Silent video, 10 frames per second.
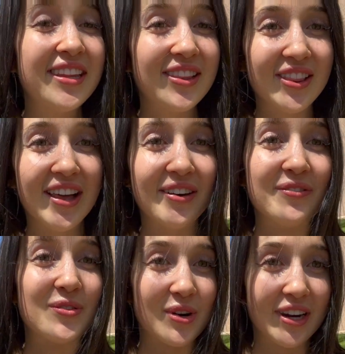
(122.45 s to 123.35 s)
love
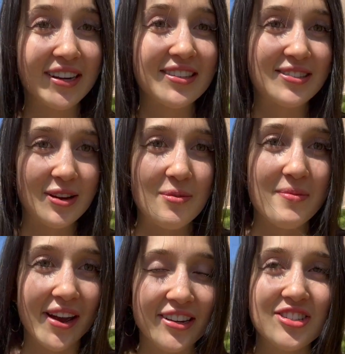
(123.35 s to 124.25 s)
work so
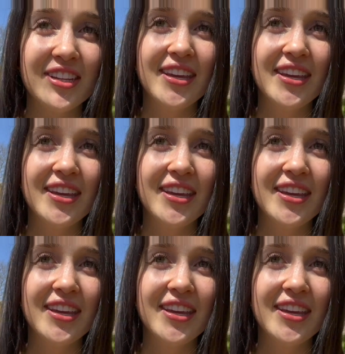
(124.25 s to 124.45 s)
much,